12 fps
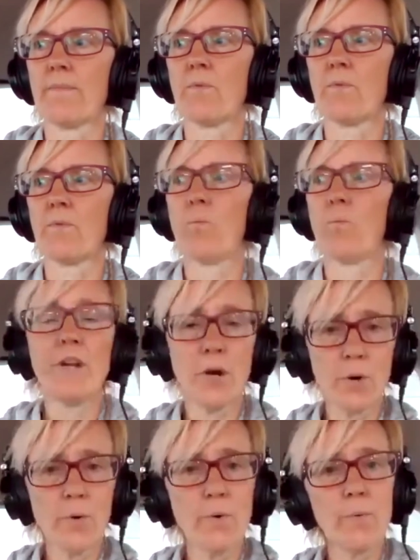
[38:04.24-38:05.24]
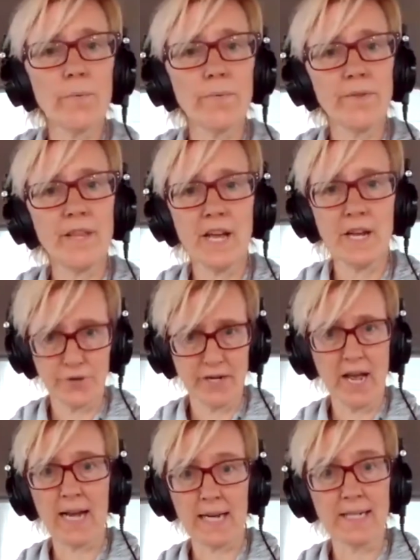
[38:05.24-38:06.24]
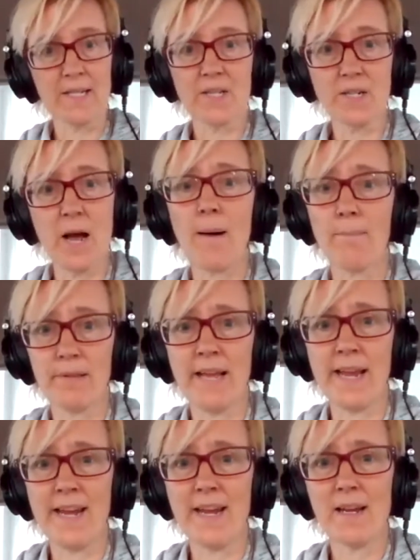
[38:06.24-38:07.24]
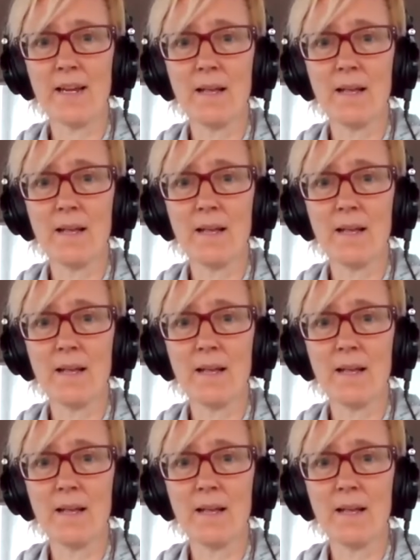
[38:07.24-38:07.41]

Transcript: we know that you're not going to stop playing,